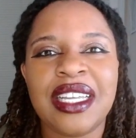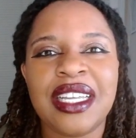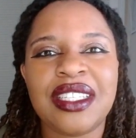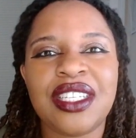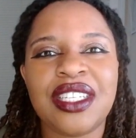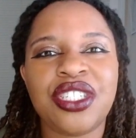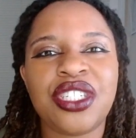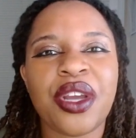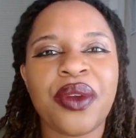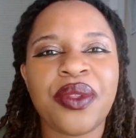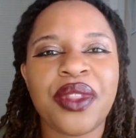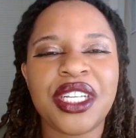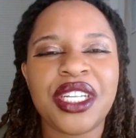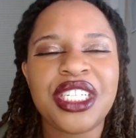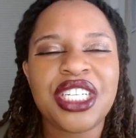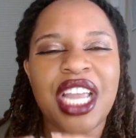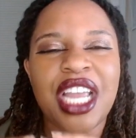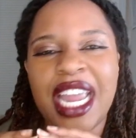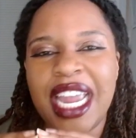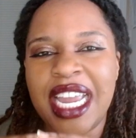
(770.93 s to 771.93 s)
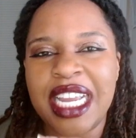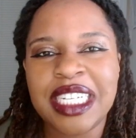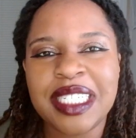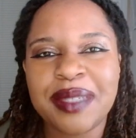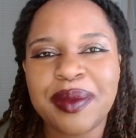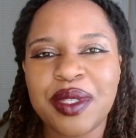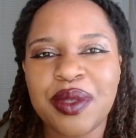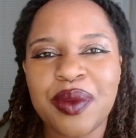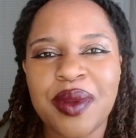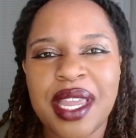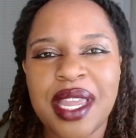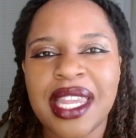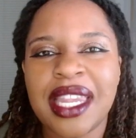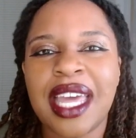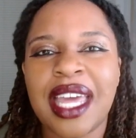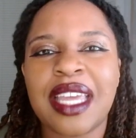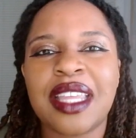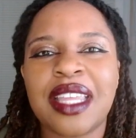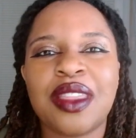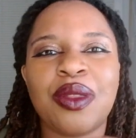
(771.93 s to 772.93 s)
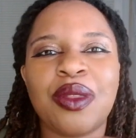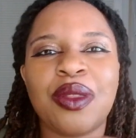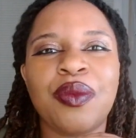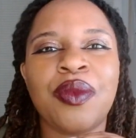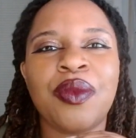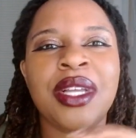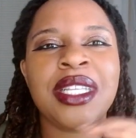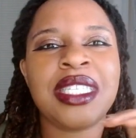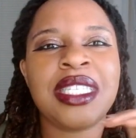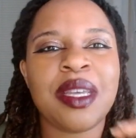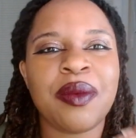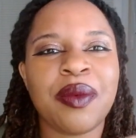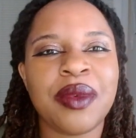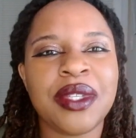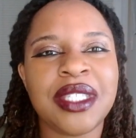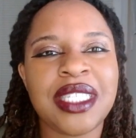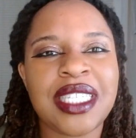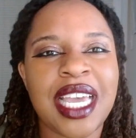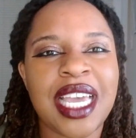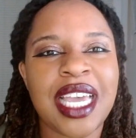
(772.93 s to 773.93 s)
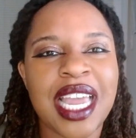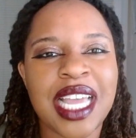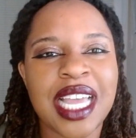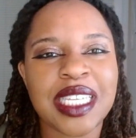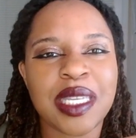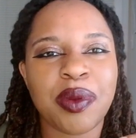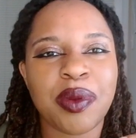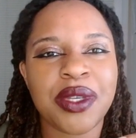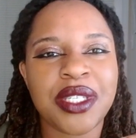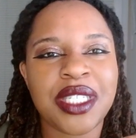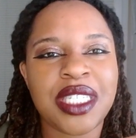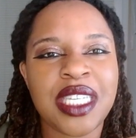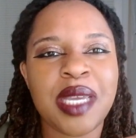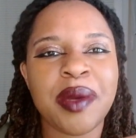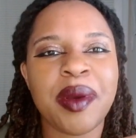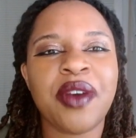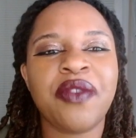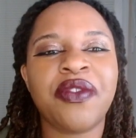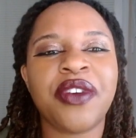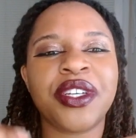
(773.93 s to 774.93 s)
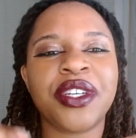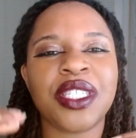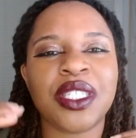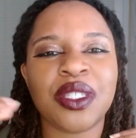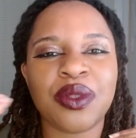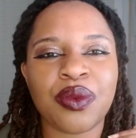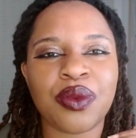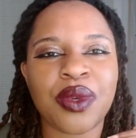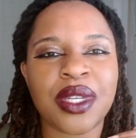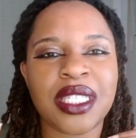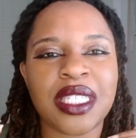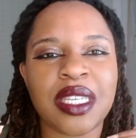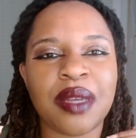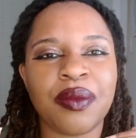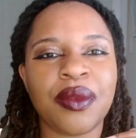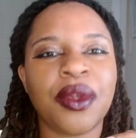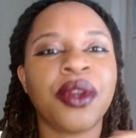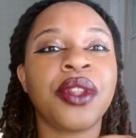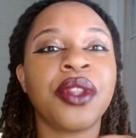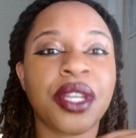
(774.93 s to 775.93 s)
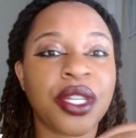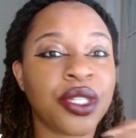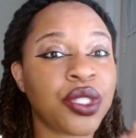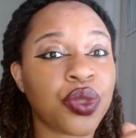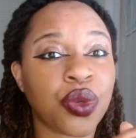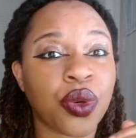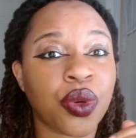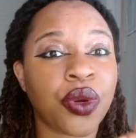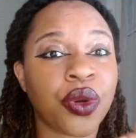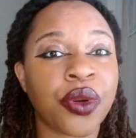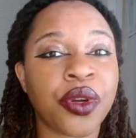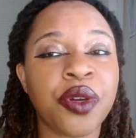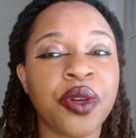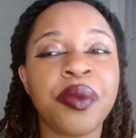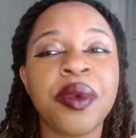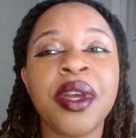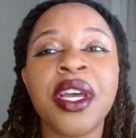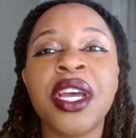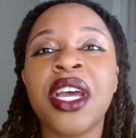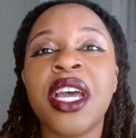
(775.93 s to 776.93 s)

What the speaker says: to show the change between like what someone's taking as a placebo versus or the control group,